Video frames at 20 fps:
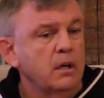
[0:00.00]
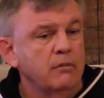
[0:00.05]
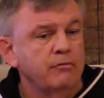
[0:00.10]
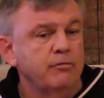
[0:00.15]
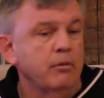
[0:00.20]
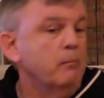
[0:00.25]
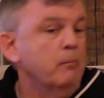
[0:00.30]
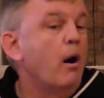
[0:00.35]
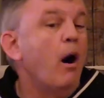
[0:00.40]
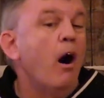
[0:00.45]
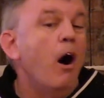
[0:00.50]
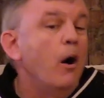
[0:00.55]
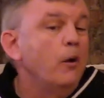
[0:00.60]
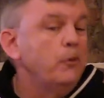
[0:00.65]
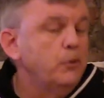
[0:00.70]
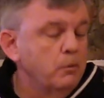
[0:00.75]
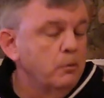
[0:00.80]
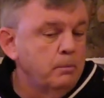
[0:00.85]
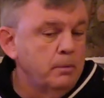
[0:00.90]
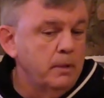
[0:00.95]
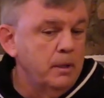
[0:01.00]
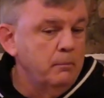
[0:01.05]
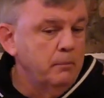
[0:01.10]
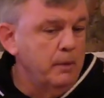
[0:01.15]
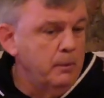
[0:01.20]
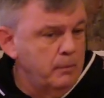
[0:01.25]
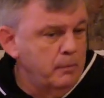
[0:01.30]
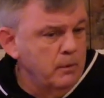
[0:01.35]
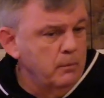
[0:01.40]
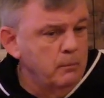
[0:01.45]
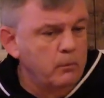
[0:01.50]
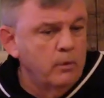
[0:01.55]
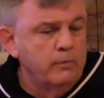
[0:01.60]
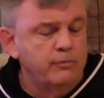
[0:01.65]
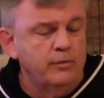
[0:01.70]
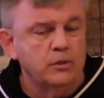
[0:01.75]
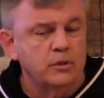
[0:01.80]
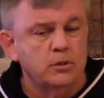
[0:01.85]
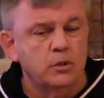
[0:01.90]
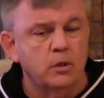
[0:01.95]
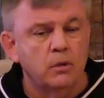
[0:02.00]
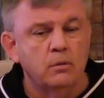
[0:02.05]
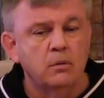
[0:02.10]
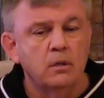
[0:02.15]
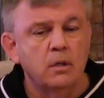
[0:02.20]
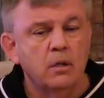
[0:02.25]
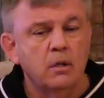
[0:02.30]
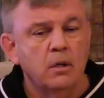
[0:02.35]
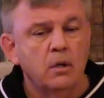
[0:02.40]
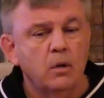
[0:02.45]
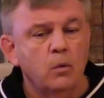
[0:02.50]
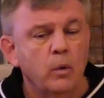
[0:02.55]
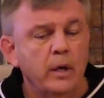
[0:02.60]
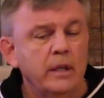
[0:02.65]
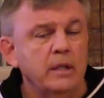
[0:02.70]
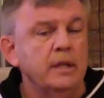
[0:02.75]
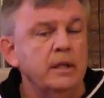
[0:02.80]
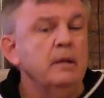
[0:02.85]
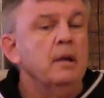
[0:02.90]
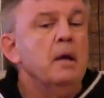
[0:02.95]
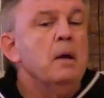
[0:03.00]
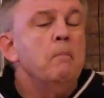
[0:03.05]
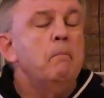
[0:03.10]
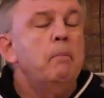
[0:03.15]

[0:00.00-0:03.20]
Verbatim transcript: from arguably maybe the more physical Weili.